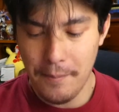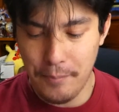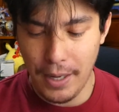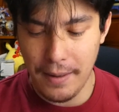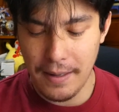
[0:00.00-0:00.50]

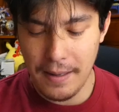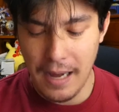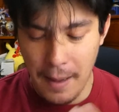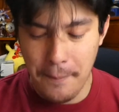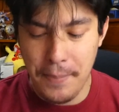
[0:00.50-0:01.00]
but
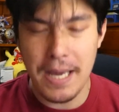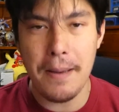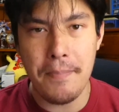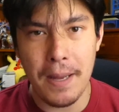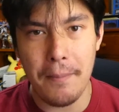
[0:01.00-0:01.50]
be a
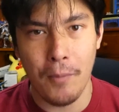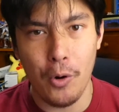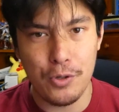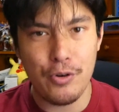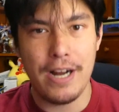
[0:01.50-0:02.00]
bit
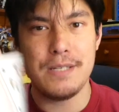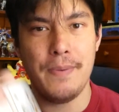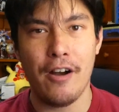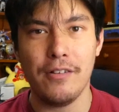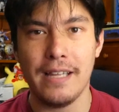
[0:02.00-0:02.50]
more transparent.